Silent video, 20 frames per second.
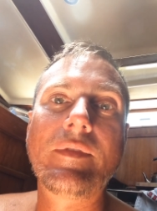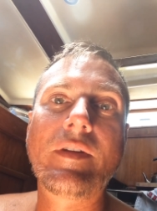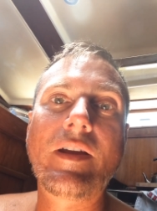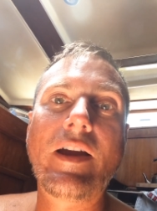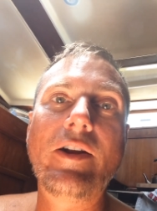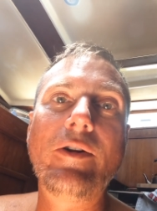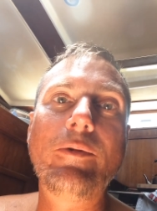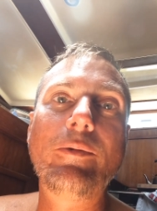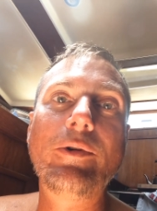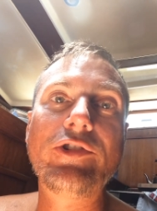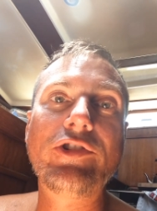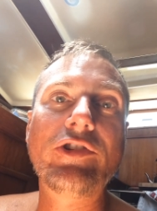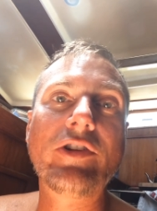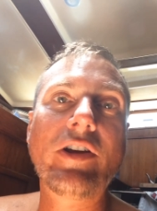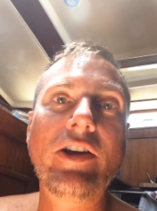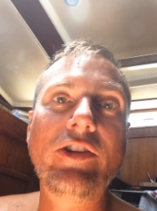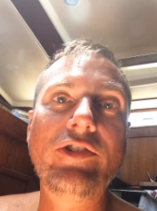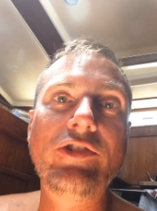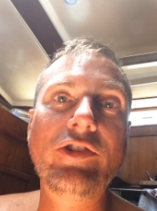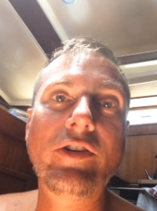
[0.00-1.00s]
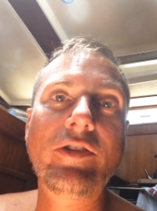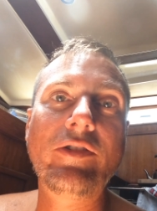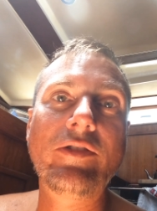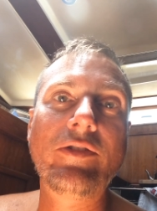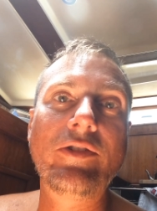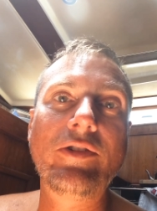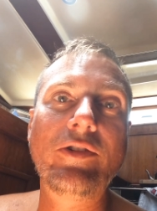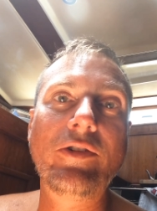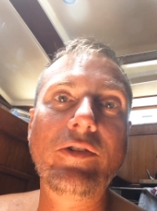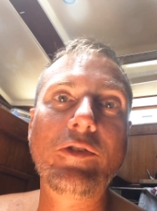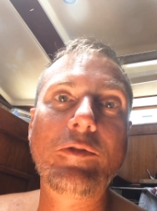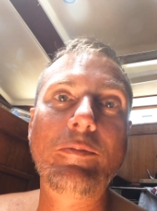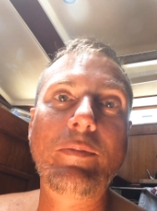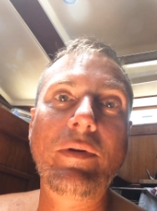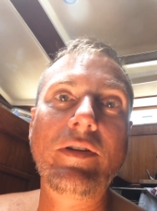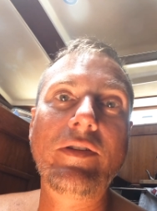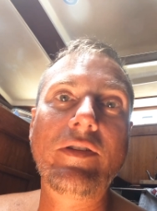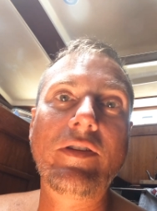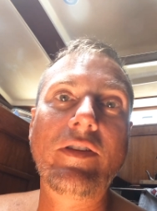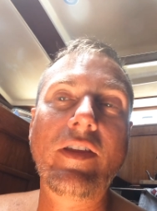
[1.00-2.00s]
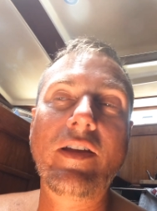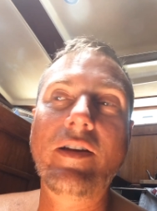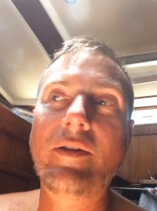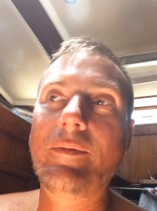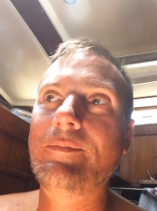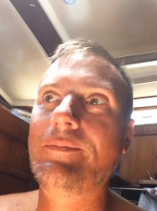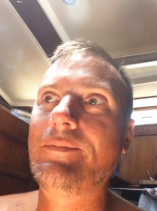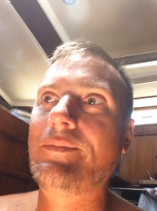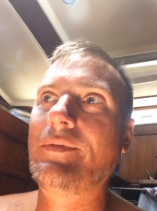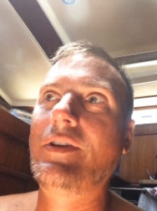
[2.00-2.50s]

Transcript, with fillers: kind of wishing I just, you know, spent the